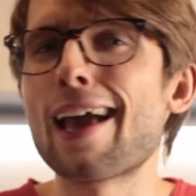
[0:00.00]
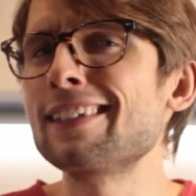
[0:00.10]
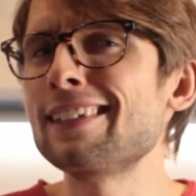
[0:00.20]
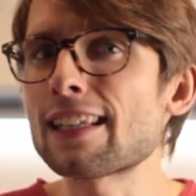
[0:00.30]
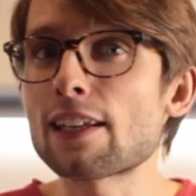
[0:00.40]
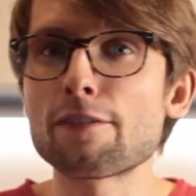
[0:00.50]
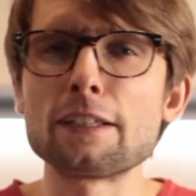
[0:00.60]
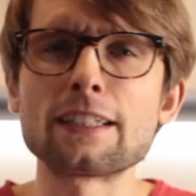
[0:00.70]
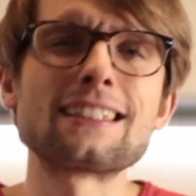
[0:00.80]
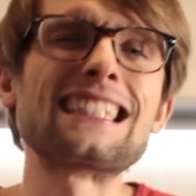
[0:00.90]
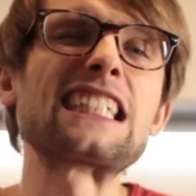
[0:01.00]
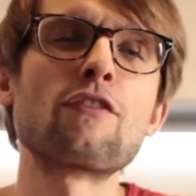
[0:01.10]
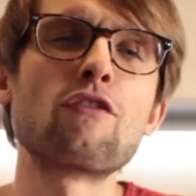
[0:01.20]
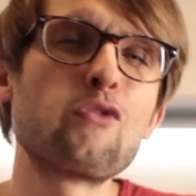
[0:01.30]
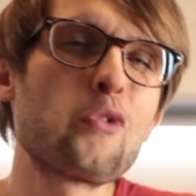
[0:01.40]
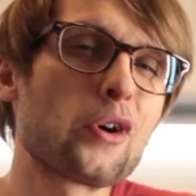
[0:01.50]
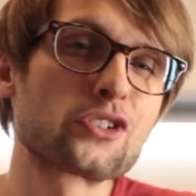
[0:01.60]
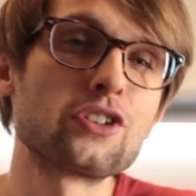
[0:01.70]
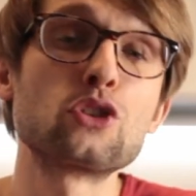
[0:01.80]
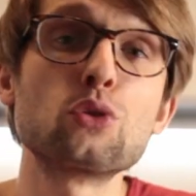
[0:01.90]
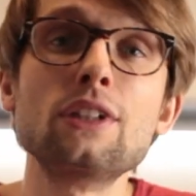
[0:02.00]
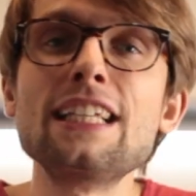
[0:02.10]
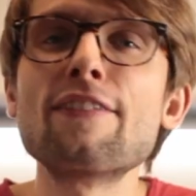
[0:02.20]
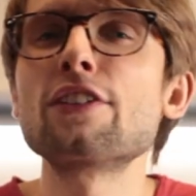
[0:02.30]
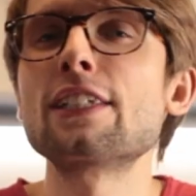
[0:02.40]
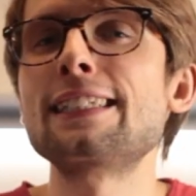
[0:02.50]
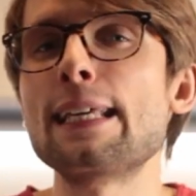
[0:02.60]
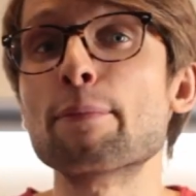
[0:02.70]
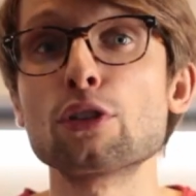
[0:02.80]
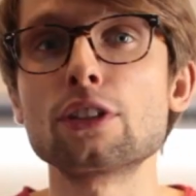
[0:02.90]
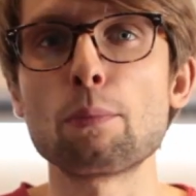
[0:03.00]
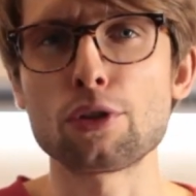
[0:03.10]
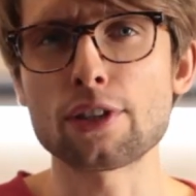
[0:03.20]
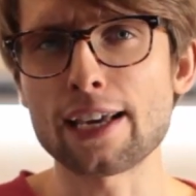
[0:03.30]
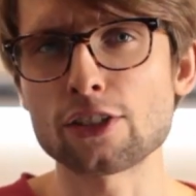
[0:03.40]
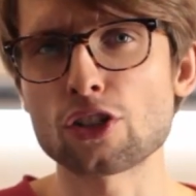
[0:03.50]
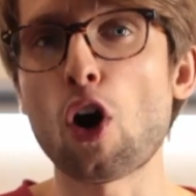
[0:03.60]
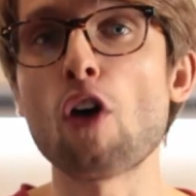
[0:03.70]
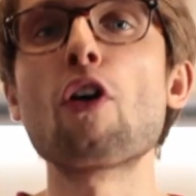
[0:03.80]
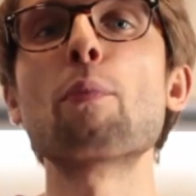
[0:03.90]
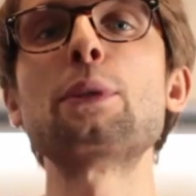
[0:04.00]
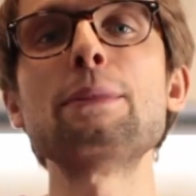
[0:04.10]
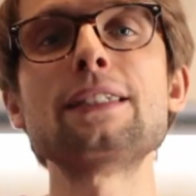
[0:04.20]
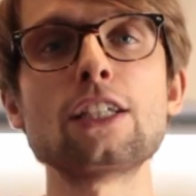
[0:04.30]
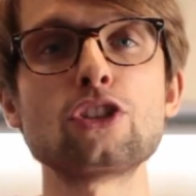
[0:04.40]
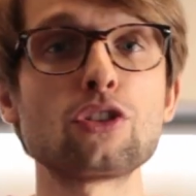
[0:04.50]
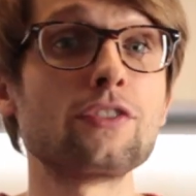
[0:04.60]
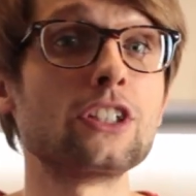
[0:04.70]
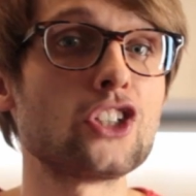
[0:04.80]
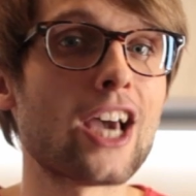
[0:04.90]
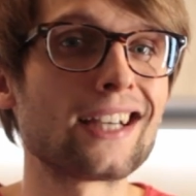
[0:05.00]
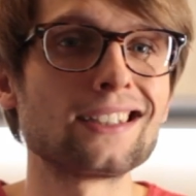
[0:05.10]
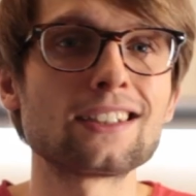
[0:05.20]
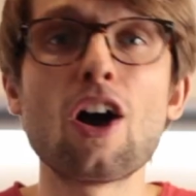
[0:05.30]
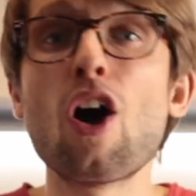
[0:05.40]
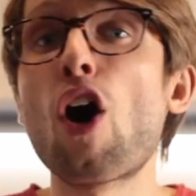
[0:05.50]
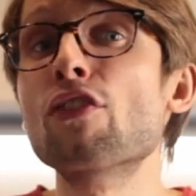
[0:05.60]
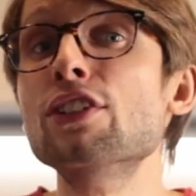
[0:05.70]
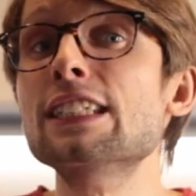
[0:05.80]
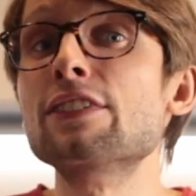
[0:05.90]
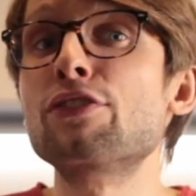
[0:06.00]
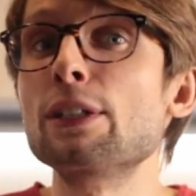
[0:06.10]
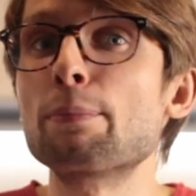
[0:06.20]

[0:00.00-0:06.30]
and yet I think that it's unfortunate to leave on the table the potential of optimization of the chassis of these three